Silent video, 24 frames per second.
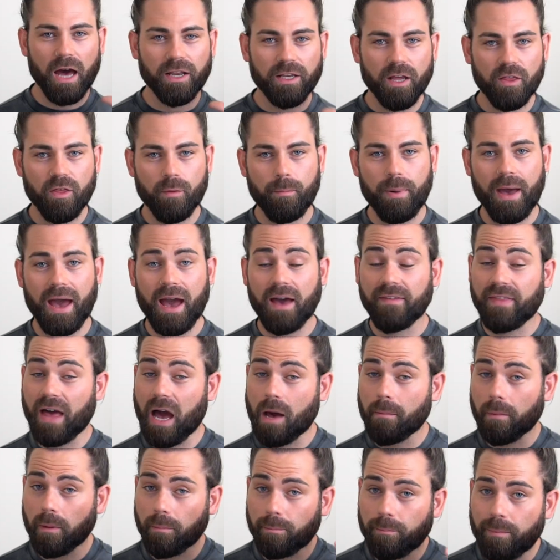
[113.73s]
Another pair that
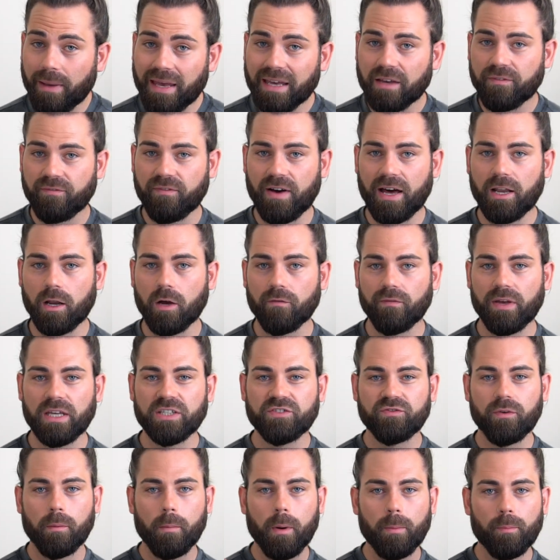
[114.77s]
I'm a big fan of is
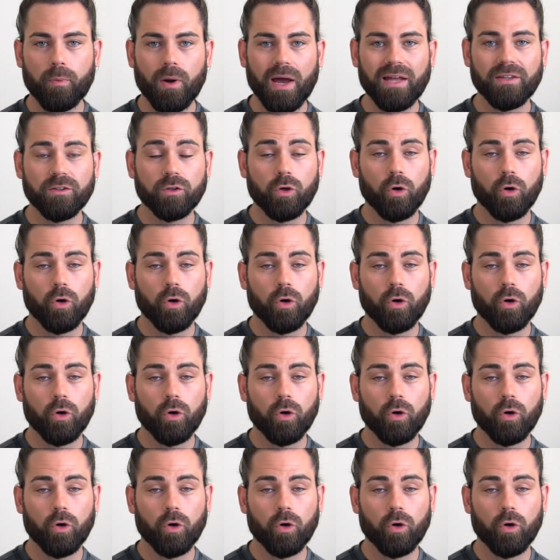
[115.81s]
from a brand